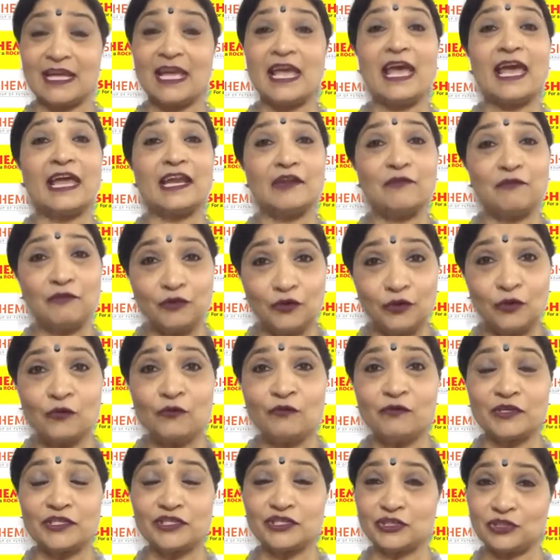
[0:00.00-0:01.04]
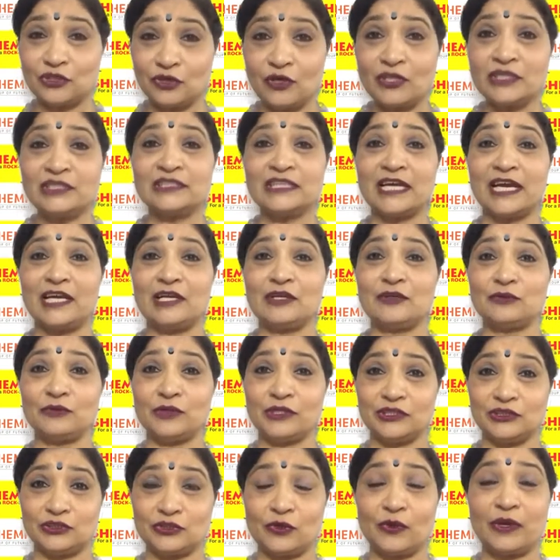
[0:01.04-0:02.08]
And if you wish your child to
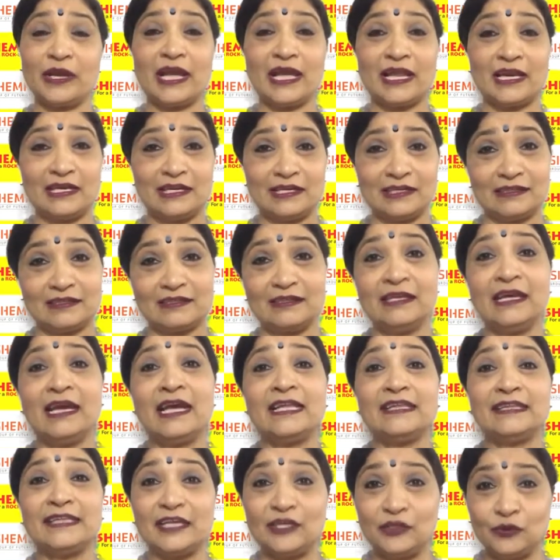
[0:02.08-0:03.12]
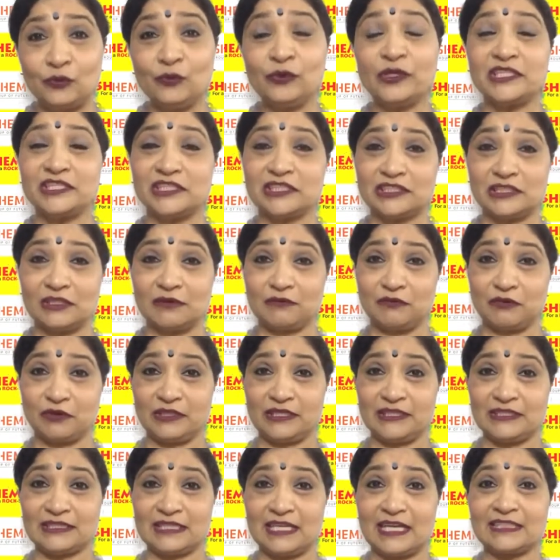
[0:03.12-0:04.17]
enjoy and learn, then do register for
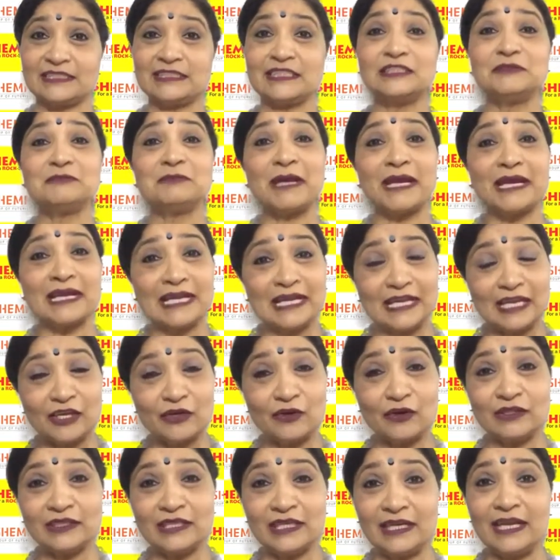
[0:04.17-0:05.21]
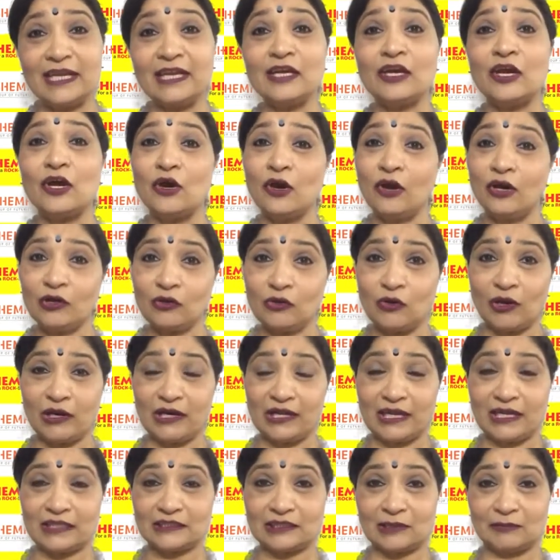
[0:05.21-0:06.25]
these classes by clicking on the link or calling
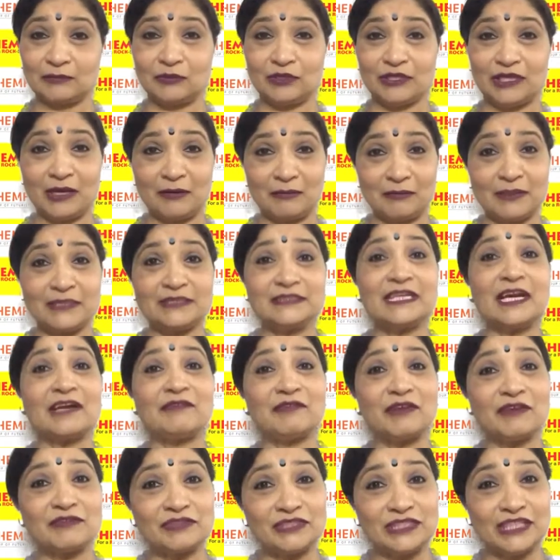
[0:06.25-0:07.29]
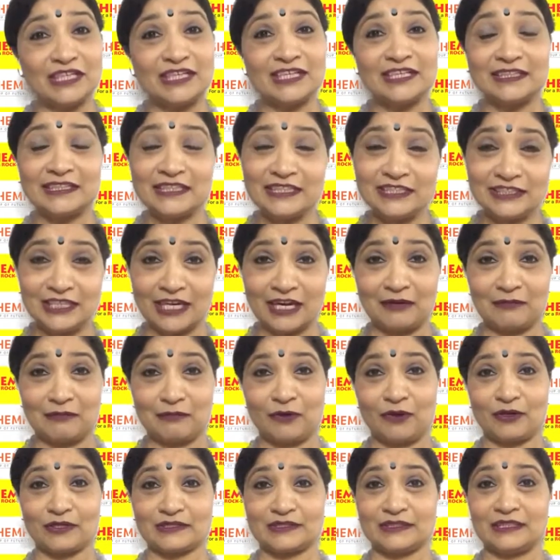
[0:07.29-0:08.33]
us up the numbers that we have shared in the chat
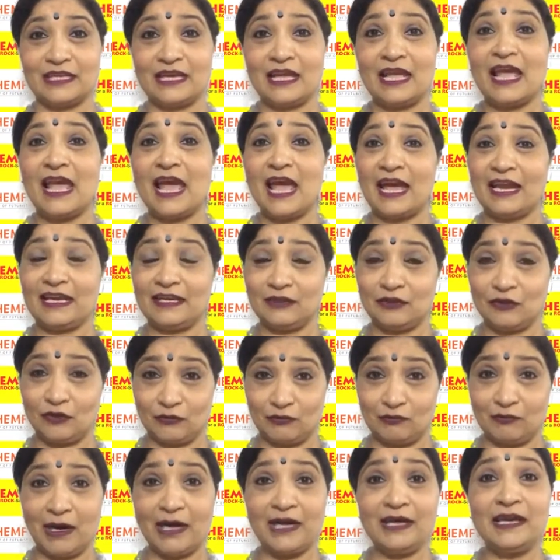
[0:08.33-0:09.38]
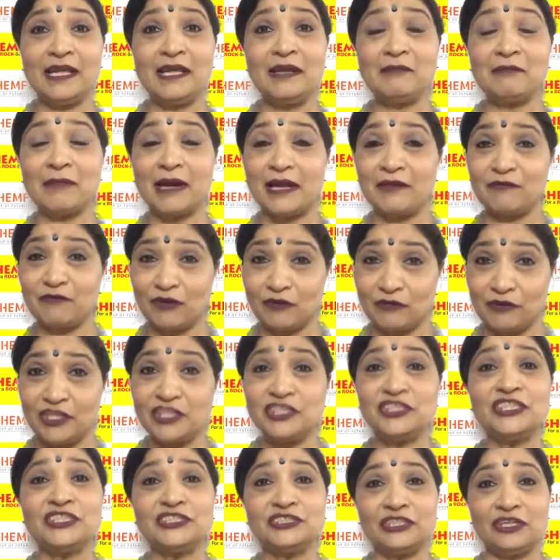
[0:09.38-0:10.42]
box. And on Monday, my
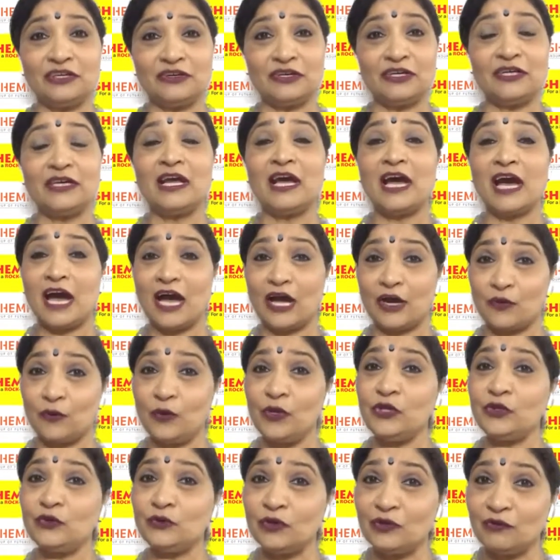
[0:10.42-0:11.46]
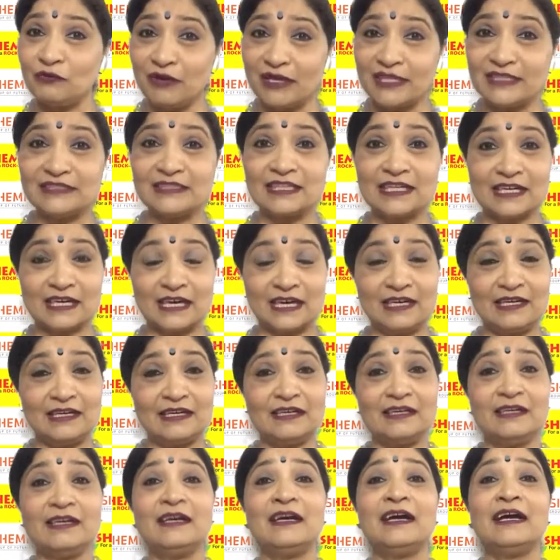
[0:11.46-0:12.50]
foundation children are going to revise their
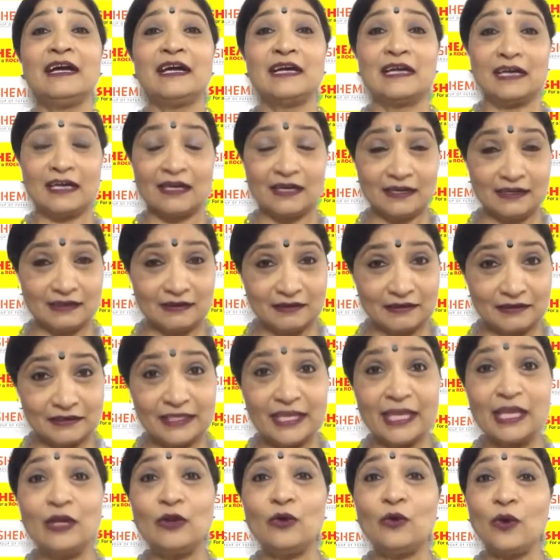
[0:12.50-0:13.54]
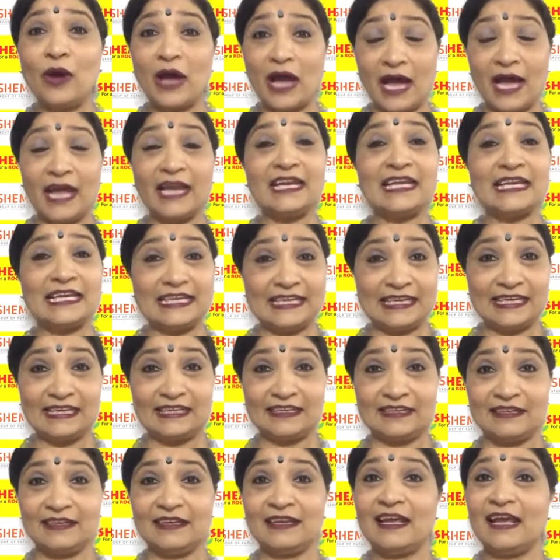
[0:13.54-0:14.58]
color uh, yellow and green.
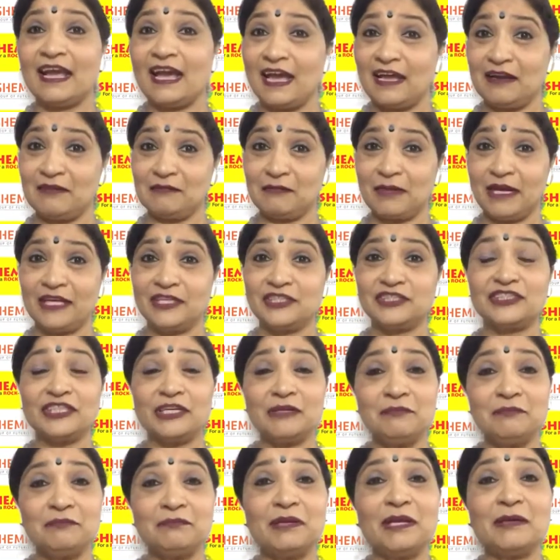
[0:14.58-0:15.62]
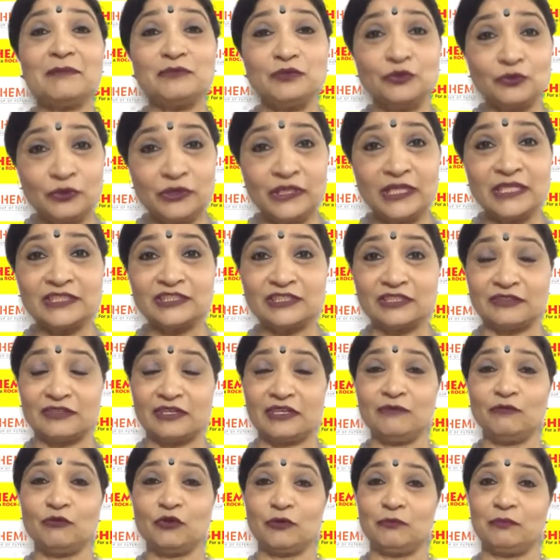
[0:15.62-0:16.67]
And my Shem Prep Junior
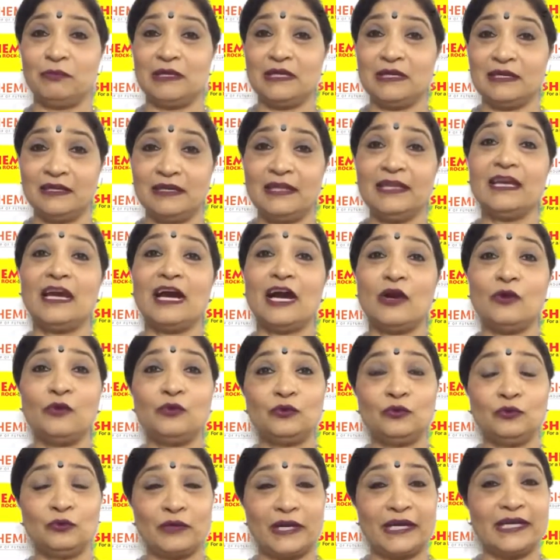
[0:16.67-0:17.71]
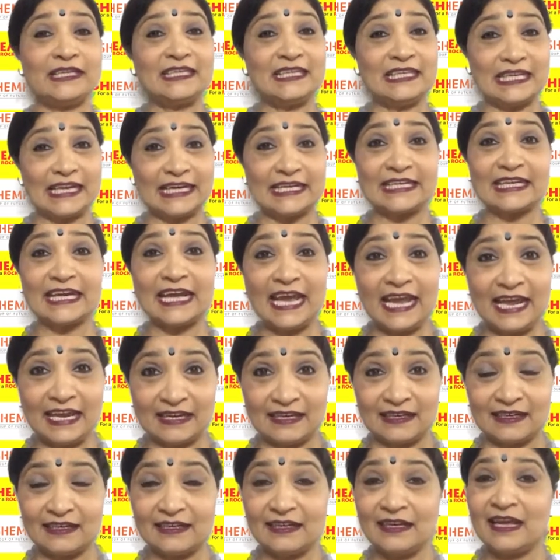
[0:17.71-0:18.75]
children would be learning how to write the letter N.
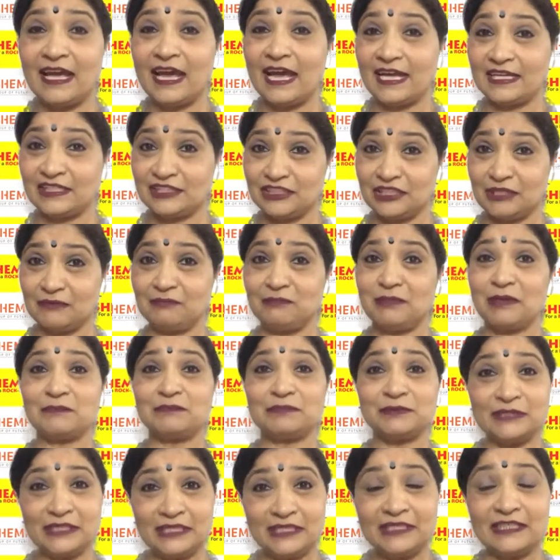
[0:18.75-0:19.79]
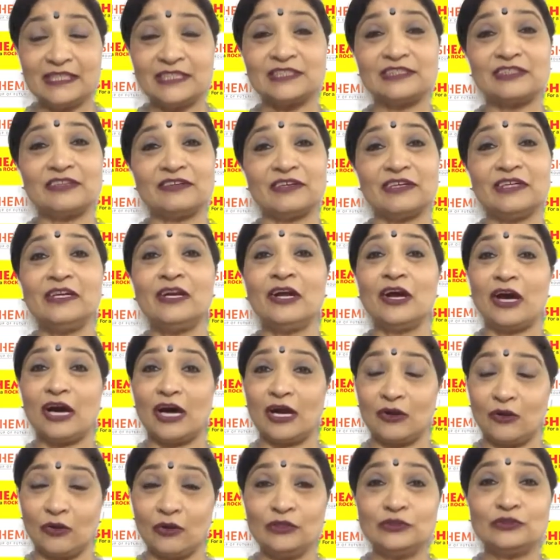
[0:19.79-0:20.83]
And Shem Prep Senior children are
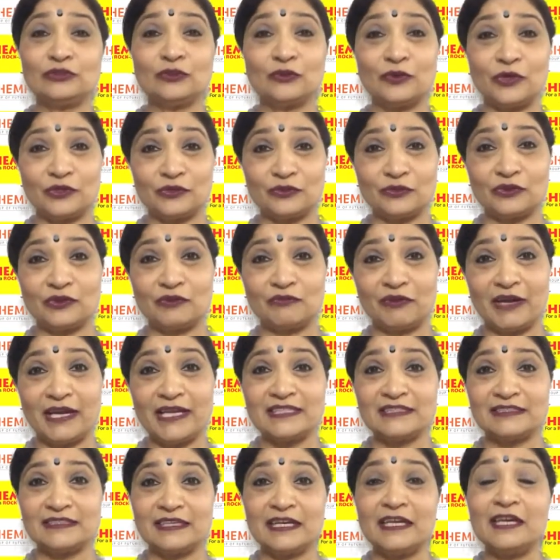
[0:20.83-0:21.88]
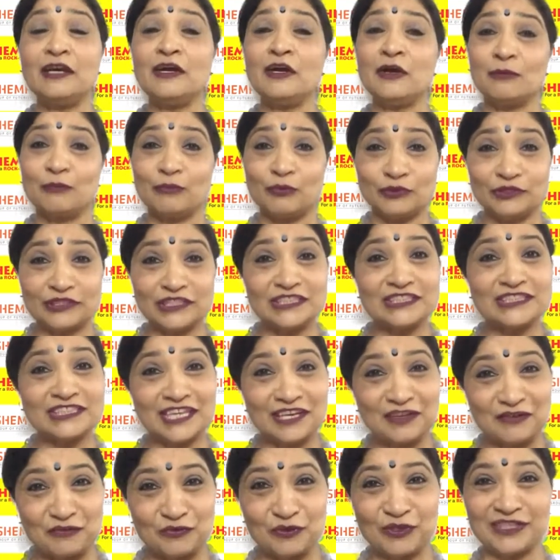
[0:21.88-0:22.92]
also going to revise their positioning
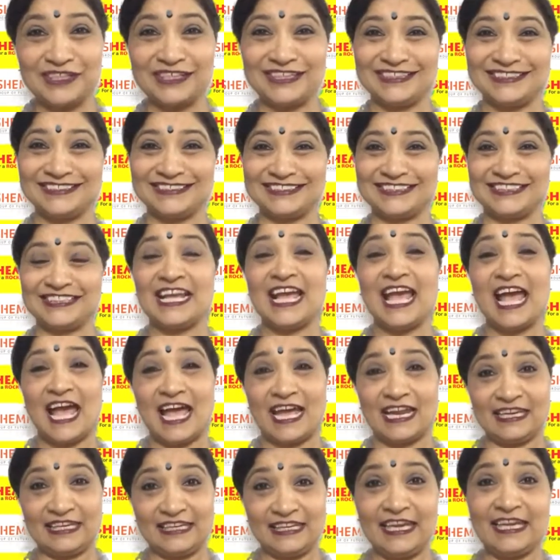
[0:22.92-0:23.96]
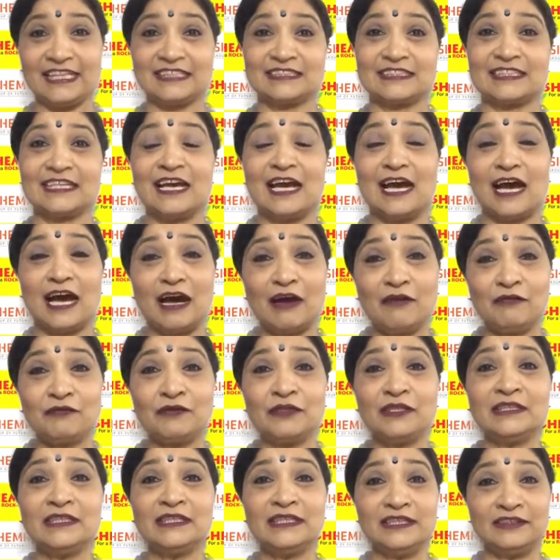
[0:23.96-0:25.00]
words. And yes, after
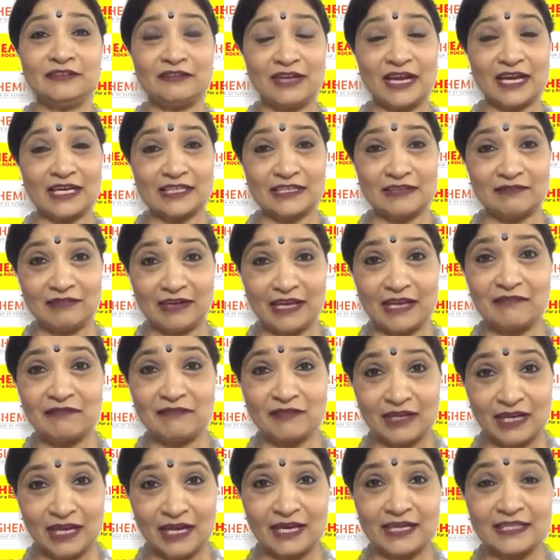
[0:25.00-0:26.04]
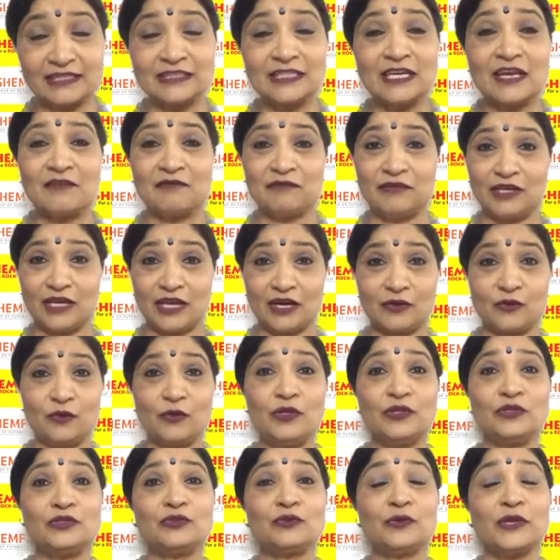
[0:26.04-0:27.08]
the interactive live class, we are
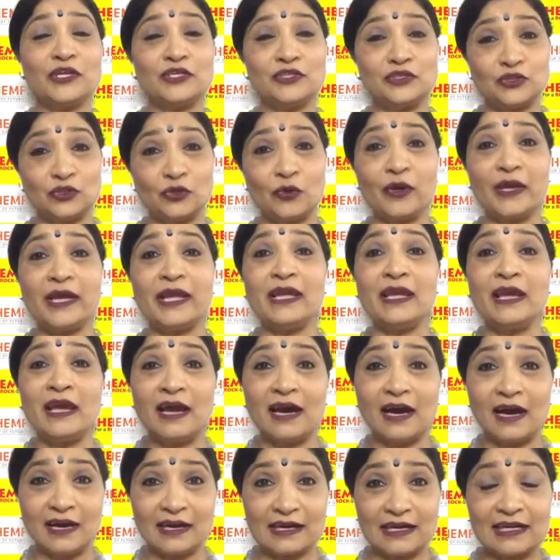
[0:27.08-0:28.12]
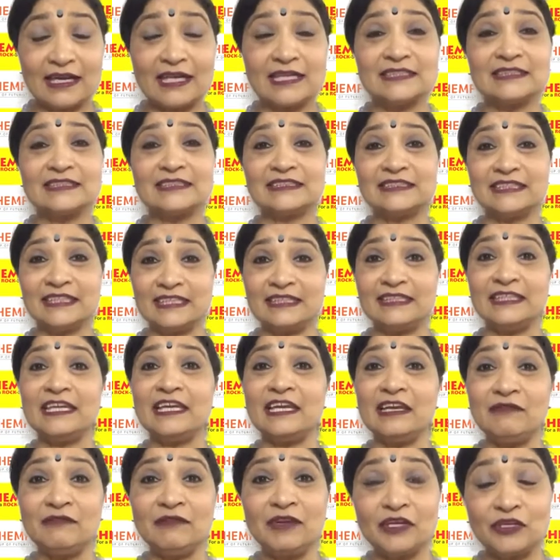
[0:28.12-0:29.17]
going to enjoy our classes in the
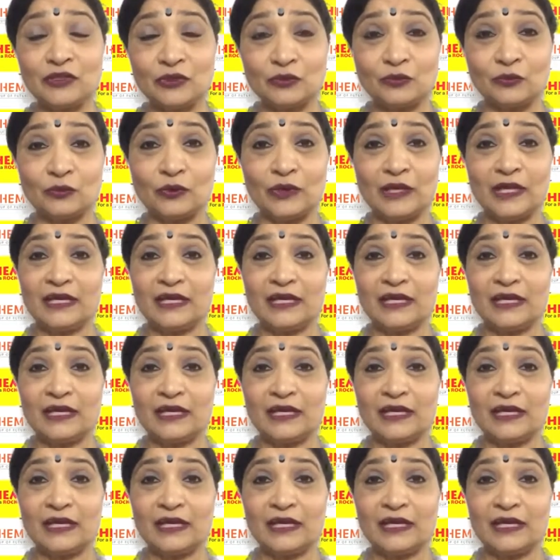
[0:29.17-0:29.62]
evening too.